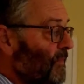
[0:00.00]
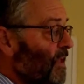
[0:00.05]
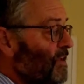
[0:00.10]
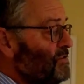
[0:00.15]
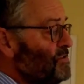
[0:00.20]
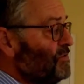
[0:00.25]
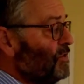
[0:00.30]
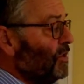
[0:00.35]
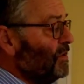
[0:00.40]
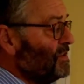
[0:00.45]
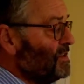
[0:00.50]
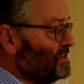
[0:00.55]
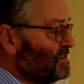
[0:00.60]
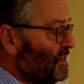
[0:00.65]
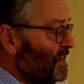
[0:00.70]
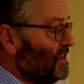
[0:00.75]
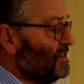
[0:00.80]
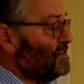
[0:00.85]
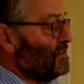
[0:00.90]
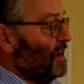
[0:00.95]
you've got this
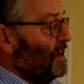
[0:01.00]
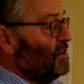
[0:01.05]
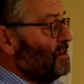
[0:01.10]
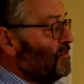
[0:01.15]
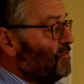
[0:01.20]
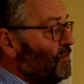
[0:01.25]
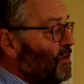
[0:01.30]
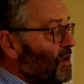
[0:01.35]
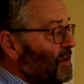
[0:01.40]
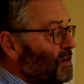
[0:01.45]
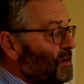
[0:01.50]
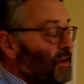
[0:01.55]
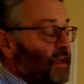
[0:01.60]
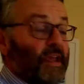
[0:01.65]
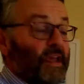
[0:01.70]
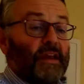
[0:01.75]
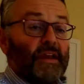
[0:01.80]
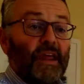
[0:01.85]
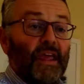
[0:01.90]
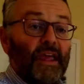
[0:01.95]
list and you've written
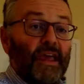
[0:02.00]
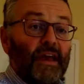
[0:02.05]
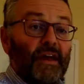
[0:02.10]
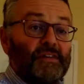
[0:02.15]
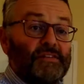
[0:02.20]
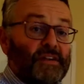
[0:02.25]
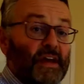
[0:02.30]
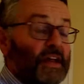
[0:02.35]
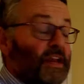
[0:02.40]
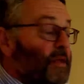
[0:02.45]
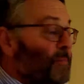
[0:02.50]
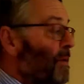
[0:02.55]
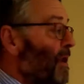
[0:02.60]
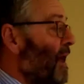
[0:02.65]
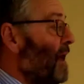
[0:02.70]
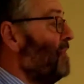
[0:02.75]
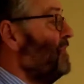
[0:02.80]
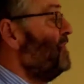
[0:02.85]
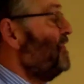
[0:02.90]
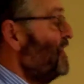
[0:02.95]
in here, daily
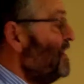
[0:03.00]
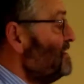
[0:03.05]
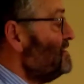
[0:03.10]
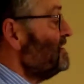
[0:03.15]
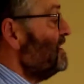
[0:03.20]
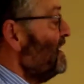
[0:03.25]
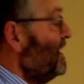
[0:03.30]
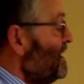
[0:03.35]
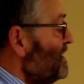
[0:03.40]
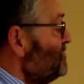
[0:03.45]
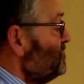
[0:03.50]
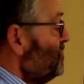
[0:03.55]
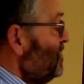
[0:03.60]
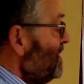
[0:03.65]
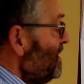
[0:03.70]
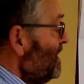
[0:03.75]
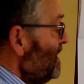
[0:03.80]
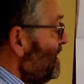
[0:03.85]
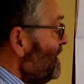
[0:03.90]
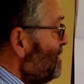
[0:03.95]
plan. This is
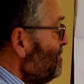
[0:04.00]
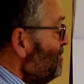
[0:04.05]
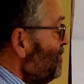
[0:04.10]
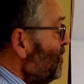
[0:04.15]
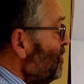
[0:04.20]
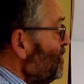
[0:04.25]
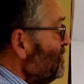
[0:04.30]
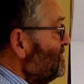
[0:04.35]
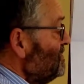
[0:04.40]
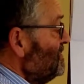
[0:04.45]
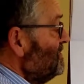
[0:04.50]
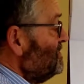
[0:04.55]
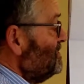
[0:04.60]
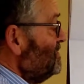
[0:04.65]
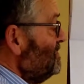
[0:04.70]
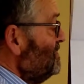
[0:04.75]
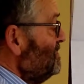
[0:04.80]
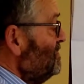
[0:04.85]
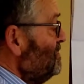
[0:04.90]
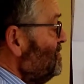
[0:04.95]
really important
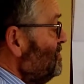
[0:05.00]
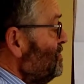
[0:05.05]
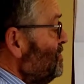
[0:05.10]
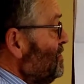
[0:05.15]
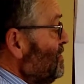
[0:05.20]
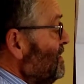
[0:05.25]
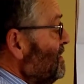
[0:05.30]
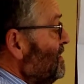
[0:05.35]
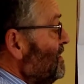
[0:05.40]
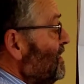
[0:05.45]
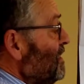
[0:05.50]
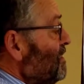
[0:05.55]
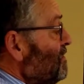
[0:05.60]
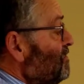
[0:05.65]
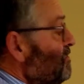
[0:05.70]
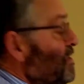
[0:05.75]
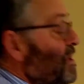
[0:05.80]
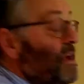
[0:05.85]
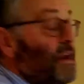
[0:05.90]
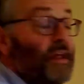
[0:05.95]
to do.
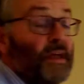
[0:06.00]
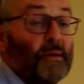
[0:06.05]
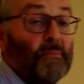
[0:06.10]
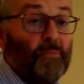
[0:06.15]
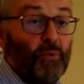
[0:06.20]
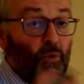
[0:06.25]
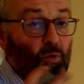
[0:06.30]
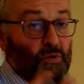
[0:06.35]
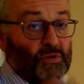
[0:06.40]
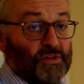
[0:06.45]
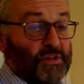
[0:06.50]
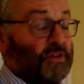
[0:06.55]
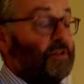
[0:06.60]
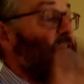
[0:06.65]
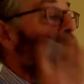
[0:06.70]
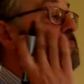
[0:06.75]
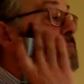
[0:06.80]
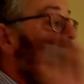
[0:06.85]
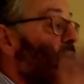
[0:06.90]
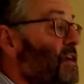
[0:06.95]
Really important.
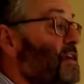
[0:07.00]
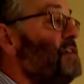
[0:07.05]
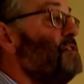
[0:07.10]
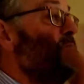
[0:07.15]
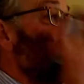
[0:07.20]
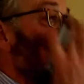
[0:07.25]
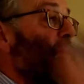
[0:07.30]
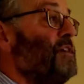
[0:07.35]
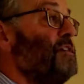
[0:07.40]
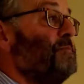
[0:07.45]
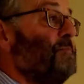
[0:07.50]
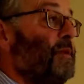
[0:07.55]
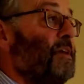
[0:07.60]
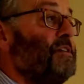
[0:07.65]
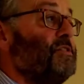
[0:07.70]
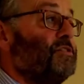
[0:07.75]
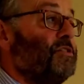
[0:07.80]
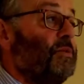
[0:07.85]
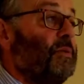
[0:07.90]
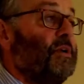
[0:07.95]
Please, please,
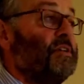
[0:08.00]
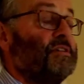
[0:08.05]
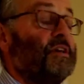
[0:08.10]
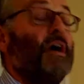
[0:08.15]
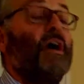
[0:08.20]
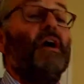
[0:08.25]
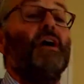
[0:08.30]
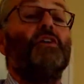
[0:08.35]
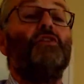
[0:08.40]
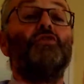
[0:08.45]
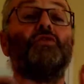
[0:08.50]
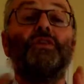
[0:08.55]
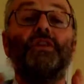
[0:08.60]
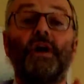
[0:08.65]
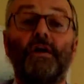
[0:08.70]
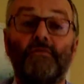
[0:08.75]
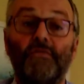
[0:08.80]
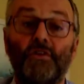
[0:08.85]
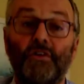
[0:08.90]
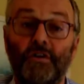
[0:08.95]
please do it. You can
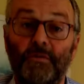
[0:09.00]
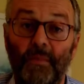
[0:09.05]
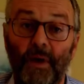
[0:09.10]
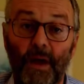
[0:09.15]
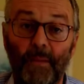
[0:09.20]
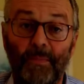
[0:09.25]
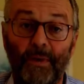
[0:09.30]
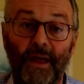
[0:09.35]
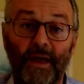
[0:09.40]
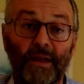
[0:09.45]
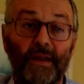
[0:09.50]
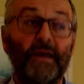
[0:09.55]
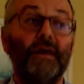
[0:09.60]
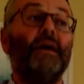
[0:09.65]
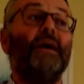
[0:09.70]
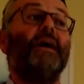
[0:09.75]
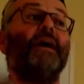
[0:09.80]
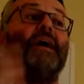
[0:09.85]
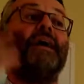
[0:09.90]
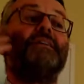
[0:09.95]
have a look at my
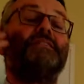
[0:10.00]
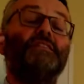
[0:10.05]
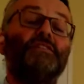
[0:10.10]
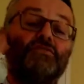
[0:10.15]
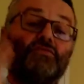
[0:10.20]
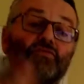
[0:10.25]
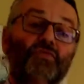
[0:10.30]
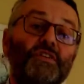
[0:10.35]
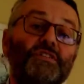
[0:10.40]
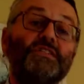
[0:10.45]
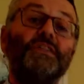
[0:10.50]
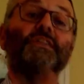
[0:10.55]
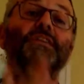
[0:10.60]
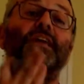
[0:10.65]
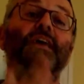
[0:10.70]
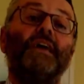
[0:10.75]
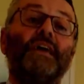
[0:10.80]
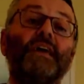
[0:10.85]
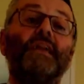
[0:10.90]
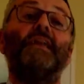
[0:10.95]
planner. It is
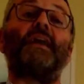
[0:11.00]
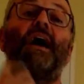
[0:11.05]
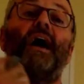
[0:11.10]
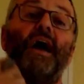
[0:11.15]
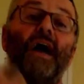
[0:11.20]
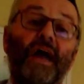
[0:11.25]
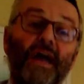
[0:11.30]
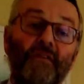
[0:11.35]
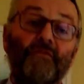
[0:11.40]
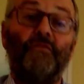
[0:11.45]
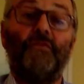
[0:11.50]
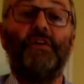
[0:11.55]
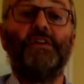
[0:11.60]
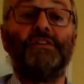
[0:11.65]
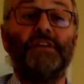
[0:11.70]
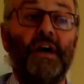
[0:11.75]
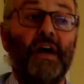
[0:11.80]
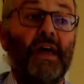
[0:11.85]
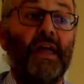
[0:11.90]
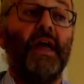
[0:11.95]
written in every
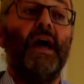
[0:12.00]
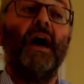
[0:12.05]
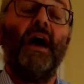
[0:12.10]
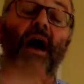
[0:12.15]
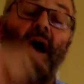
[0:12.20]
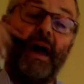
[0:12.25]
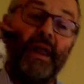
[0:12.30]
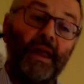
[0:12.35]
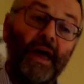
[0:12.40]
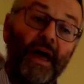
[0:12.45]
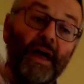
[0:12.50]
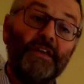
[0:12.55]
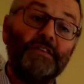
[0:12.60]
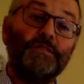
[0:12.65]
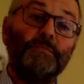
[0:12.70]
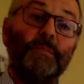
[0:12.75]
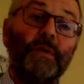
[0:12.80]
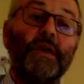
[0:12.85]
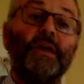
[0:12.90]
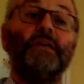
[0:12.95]
day and
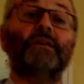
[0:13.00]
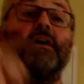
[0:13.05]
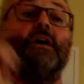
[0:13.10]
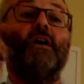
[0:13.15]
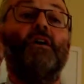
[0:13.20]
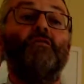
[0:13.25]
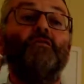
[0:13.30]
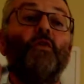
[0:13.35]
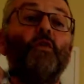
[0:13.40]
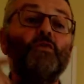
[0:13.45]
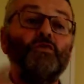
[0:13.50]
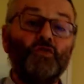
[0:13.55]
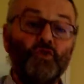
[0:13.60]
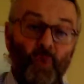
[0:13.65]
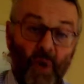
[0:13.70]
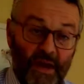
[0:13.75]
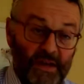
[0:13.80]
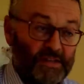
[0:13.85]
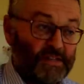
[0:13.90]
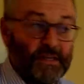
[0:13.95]
has been for
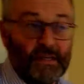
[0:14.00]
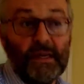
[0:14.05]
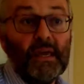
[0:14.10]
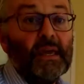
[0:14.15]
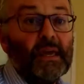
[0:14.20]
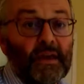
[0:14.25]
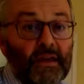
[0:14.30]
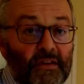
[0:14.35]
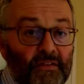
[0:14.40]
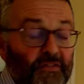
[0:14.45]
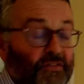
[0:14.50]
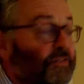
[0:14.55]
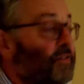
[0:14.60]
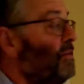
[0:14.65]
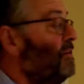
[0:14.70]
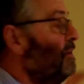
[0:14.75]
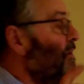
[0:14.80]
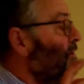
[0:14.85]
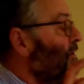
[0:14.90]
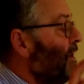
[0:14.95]
20
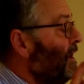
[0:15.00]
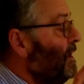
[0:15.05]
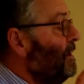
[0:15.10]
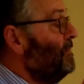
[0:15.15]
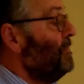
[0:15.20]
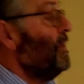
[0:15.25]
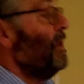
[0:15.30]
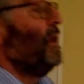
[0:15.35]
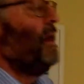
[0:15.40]
years. Okay?